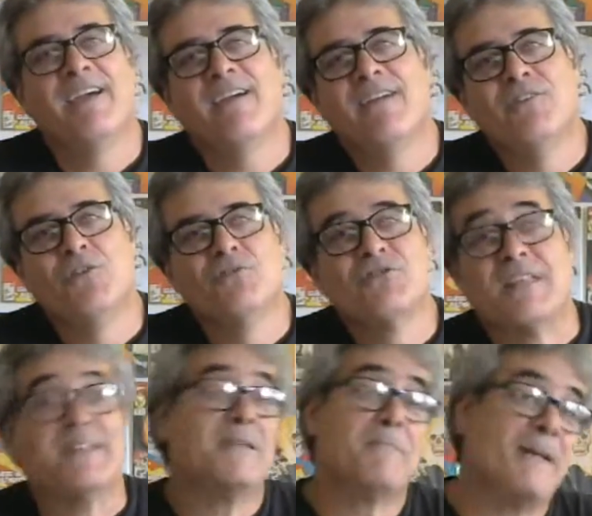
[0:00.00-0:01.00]
and all
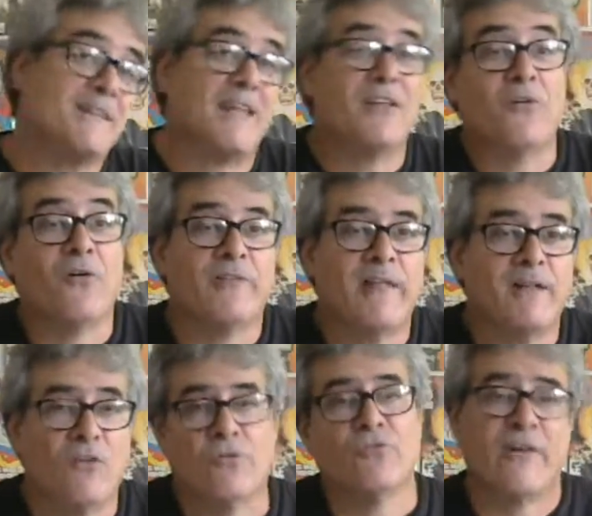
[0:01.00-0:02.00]
sentiment and all
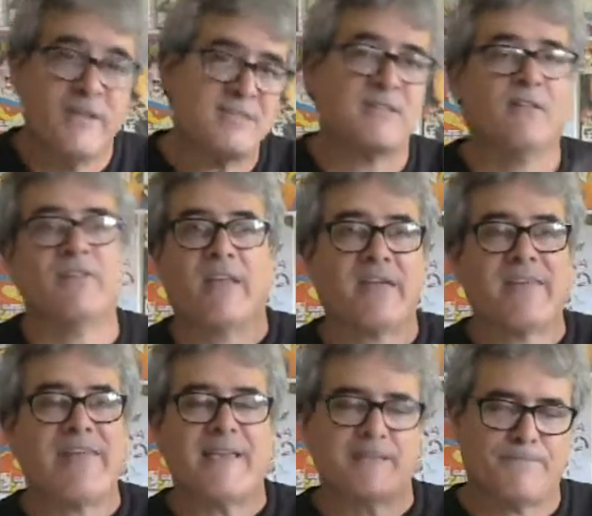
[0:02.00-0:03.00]
that, although he's still
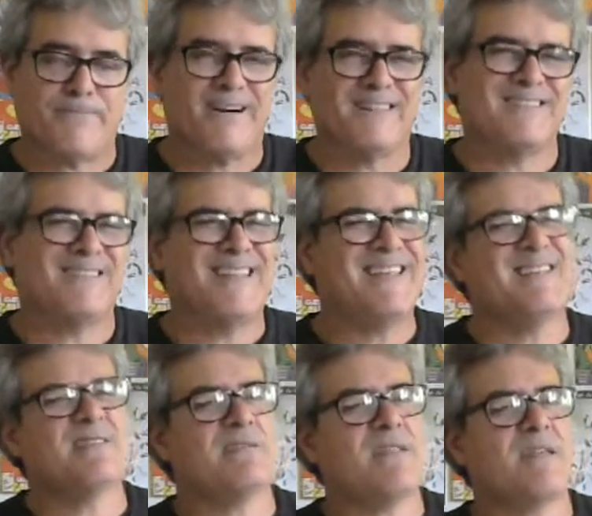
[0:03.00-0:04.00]
kicking ass, but
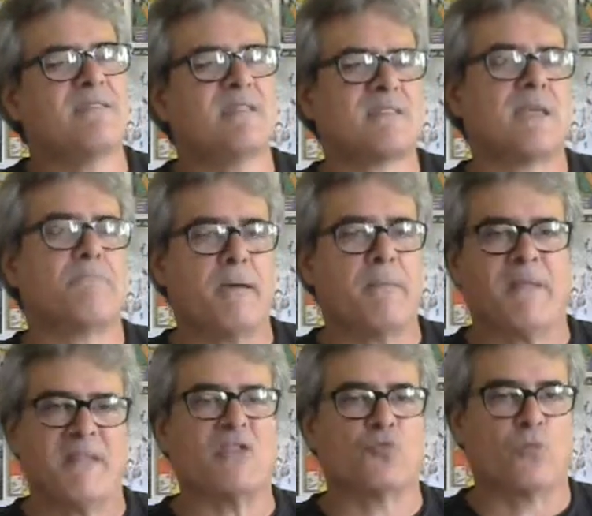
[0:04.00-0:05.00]
it's not the same
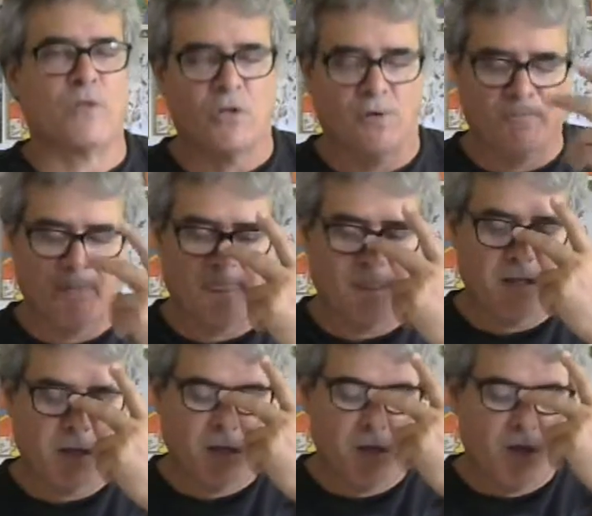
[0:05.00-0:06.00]
Batman as we know.
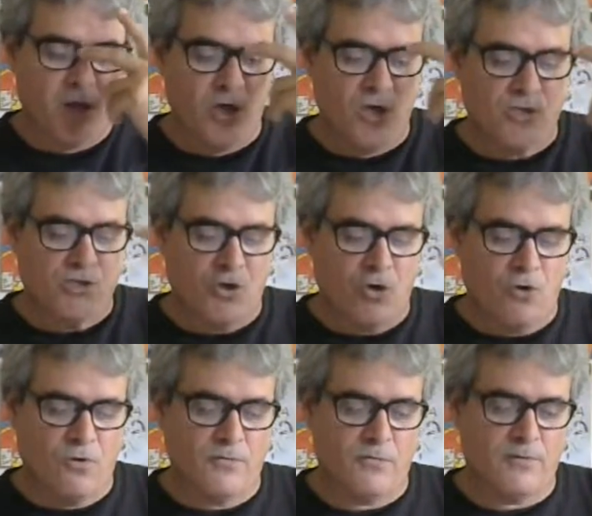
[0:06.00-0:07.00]

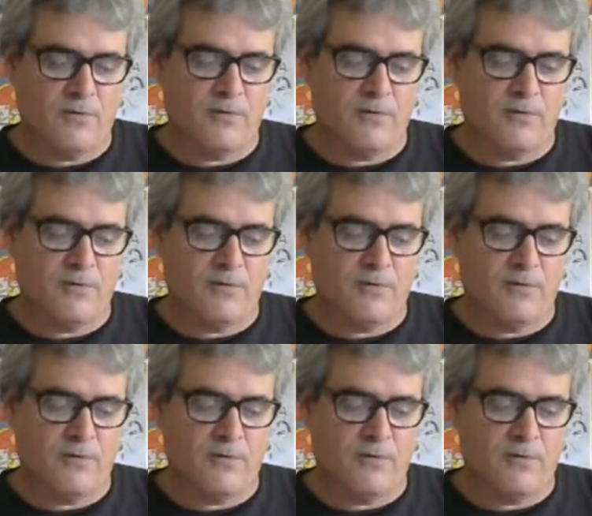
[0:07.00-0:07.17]
So